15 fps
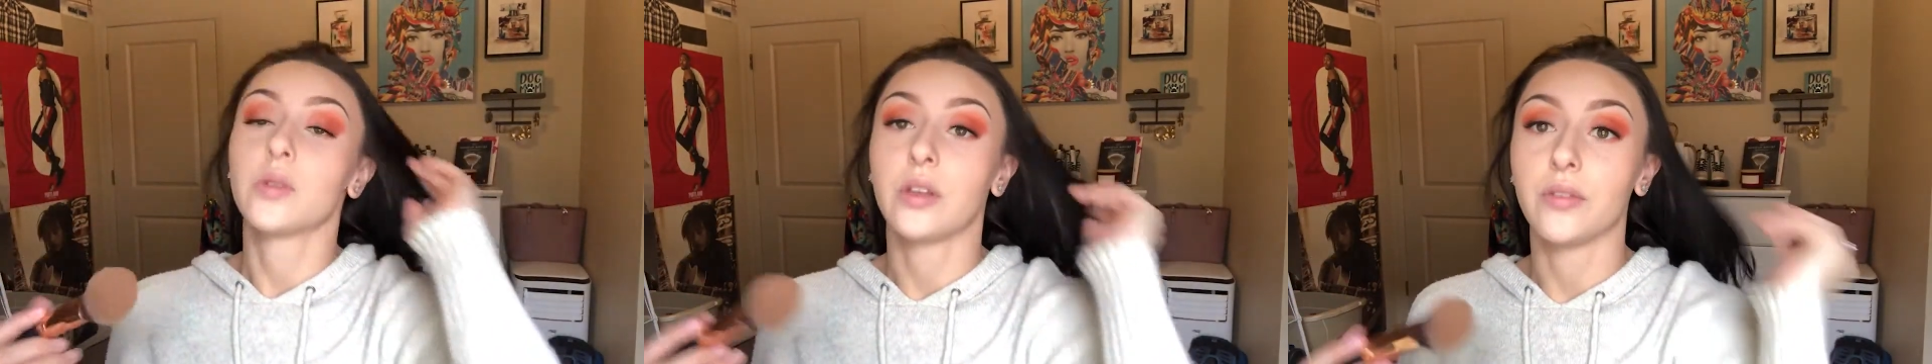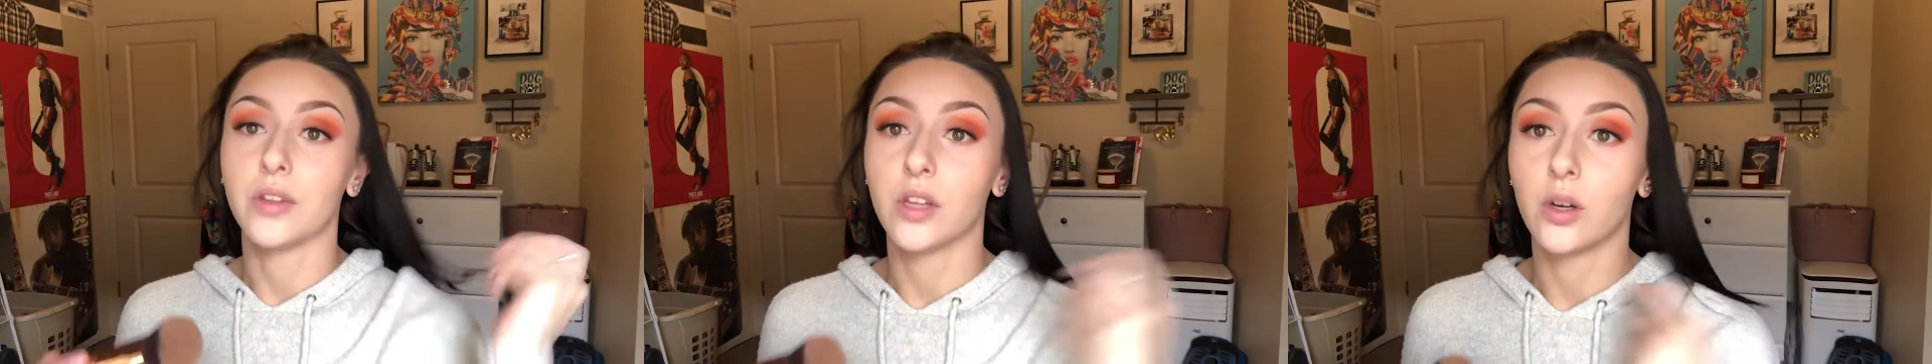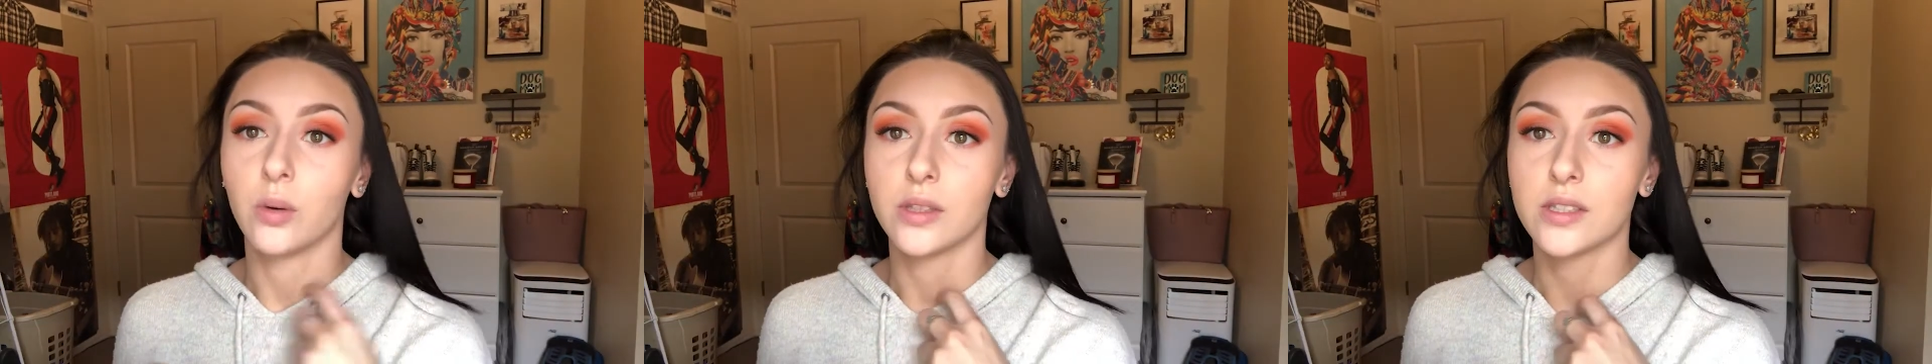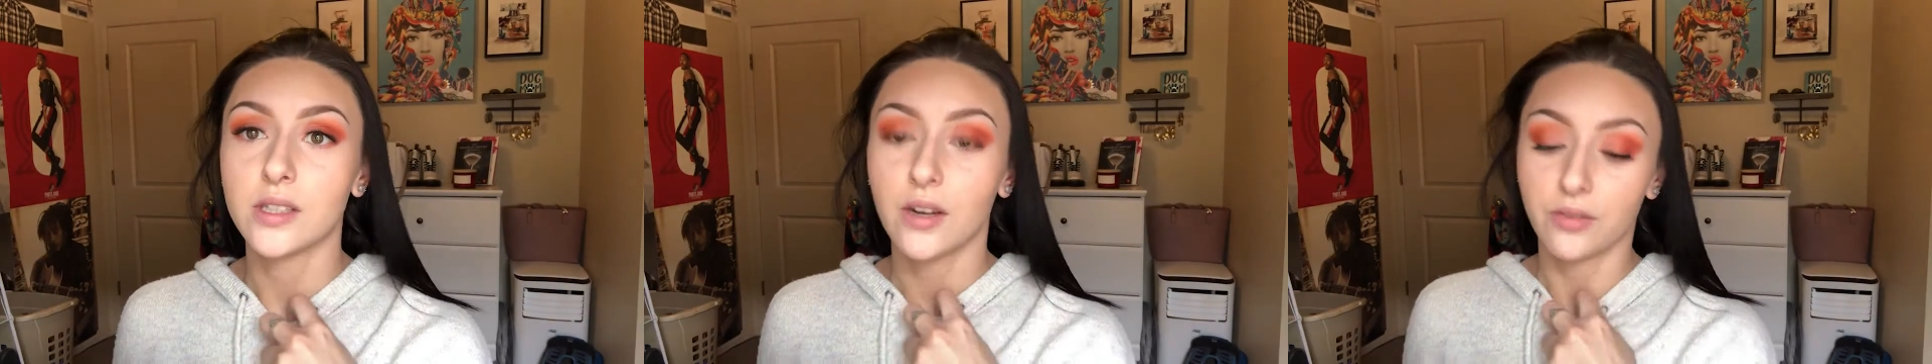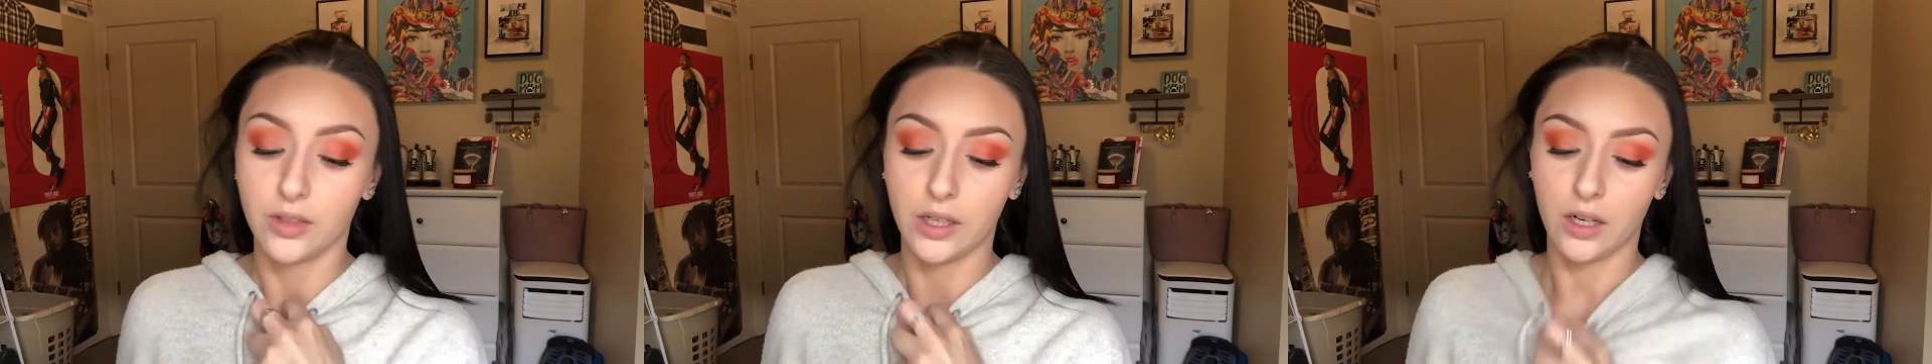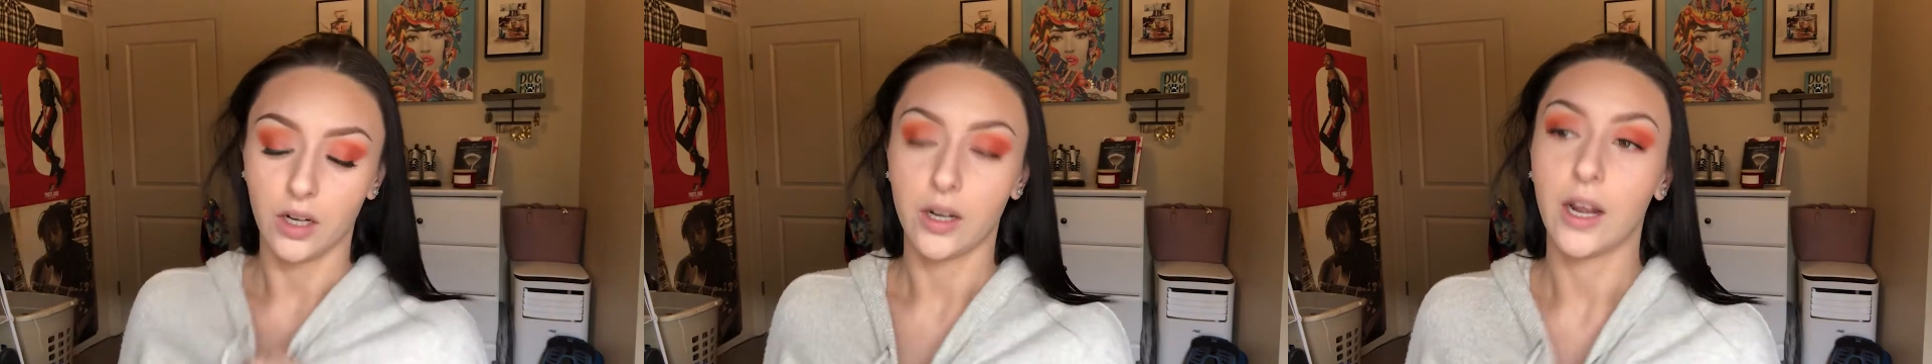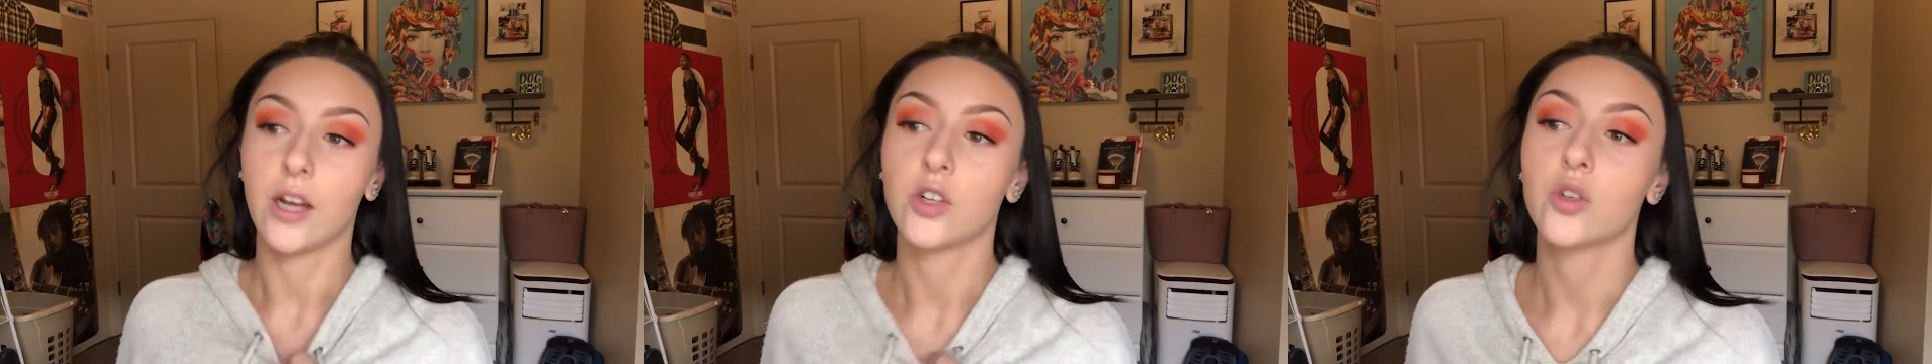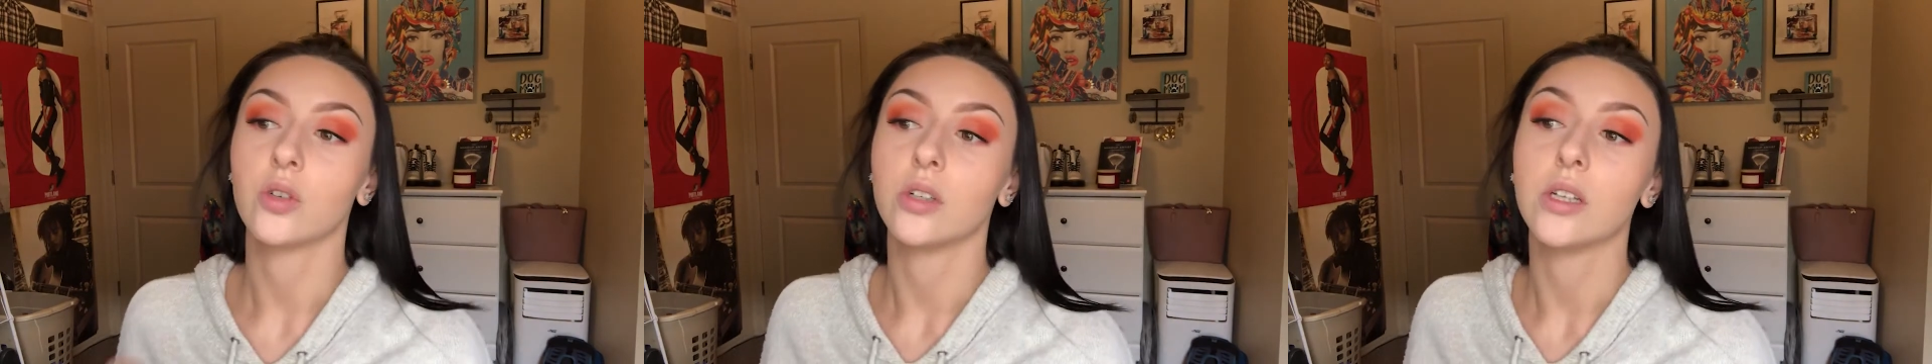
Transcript: even though it's definitely not natural,